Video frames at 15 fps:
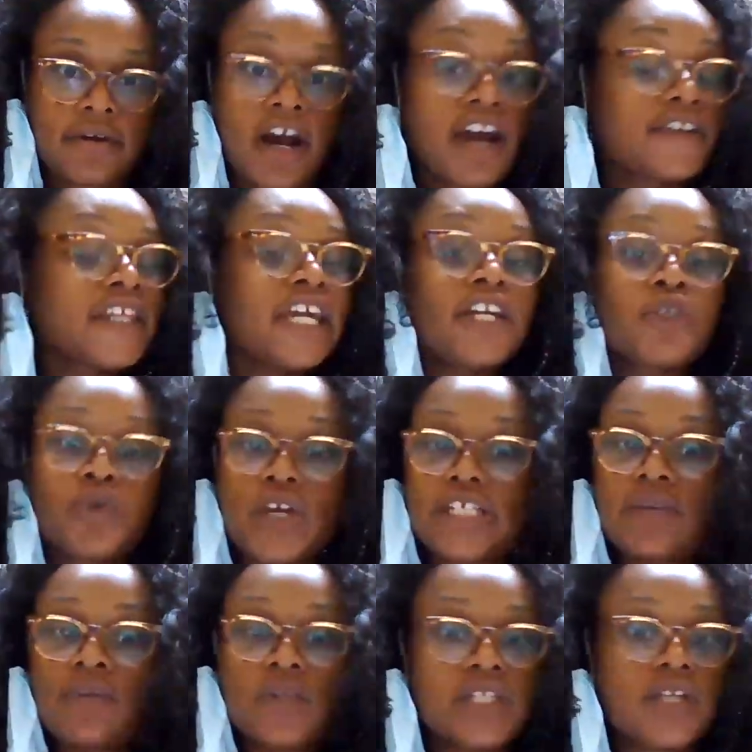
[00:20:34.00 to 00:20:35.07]
Are they
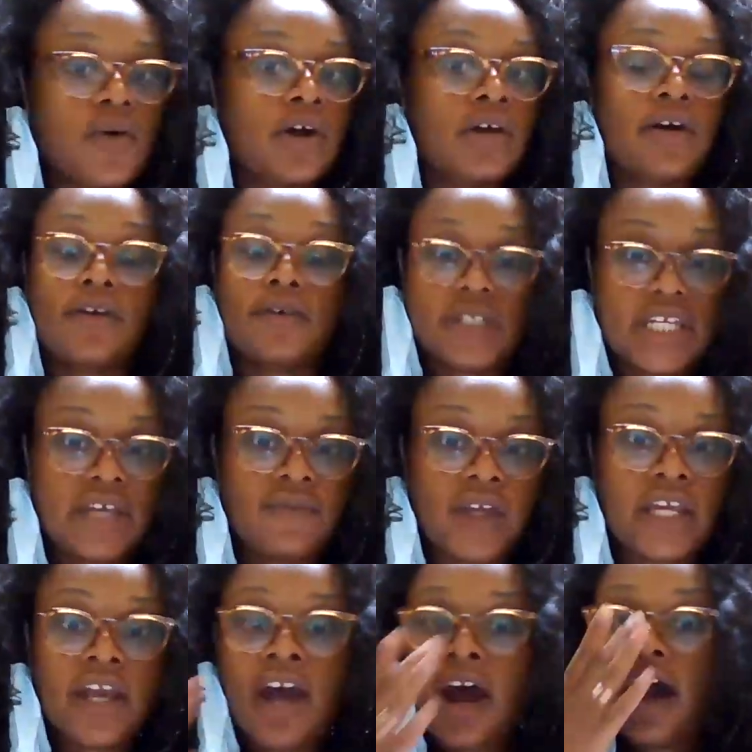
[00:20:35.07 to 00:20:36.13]
addressing what's going on on
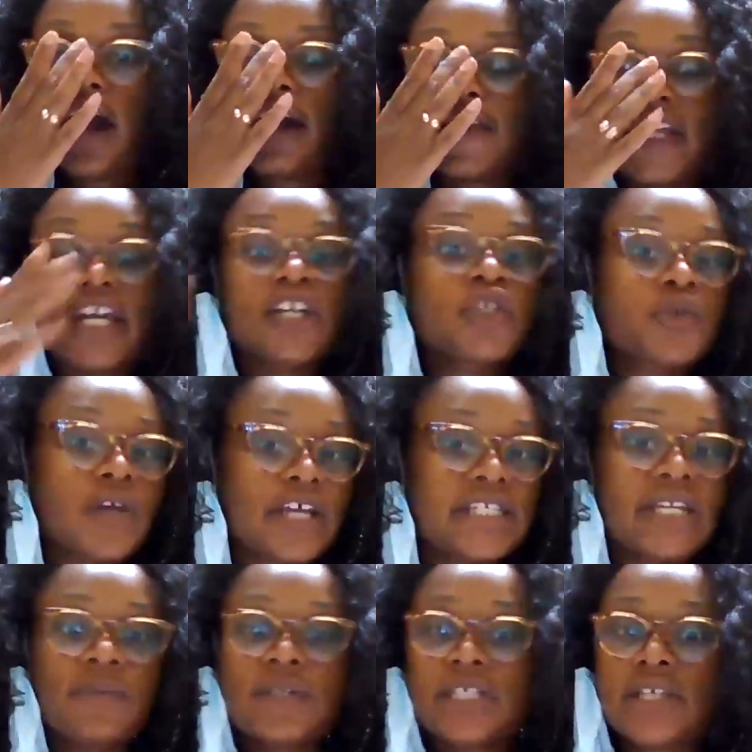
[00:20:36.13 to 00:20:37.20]
TV? Are they
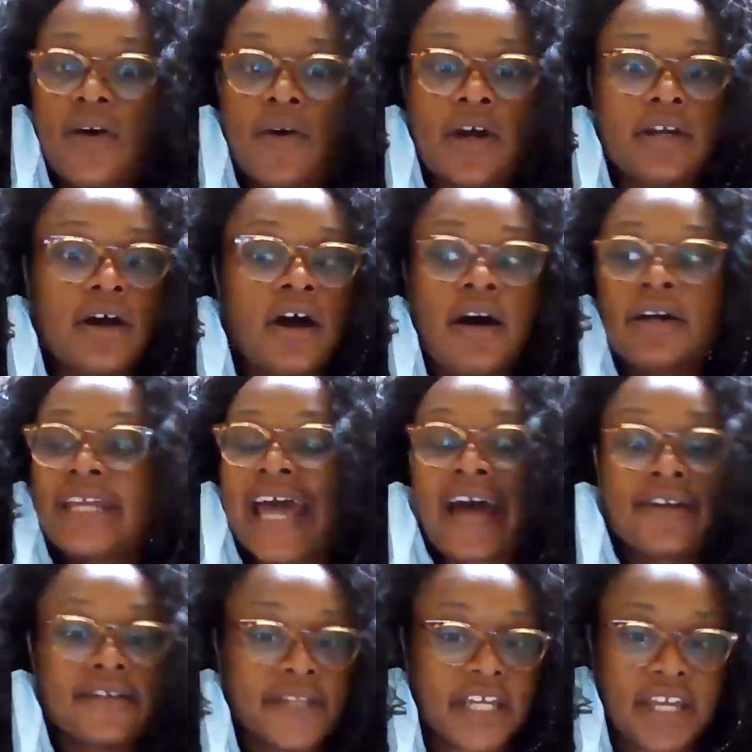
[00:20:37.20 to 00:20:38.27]
addressing what's going on
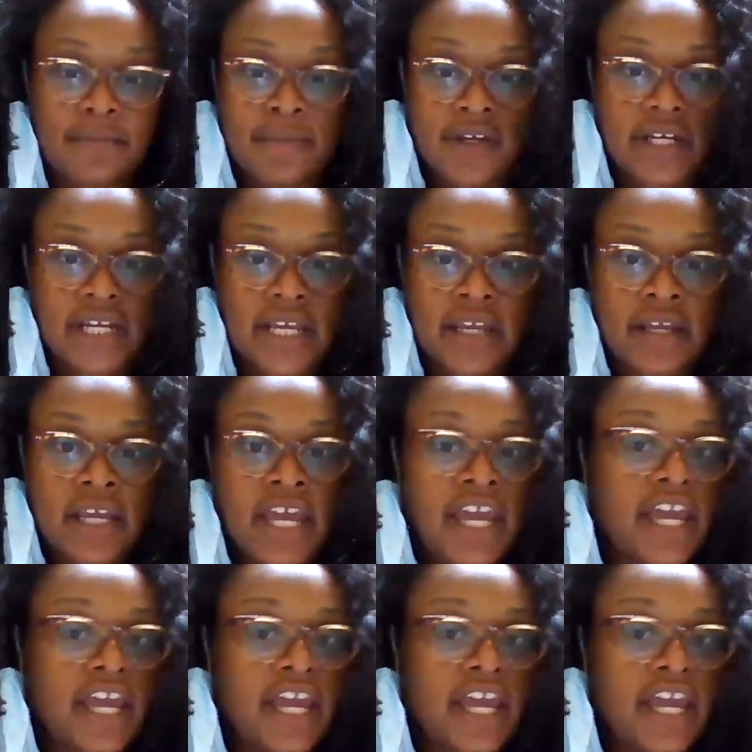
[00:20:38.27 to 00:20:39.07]
out in the community?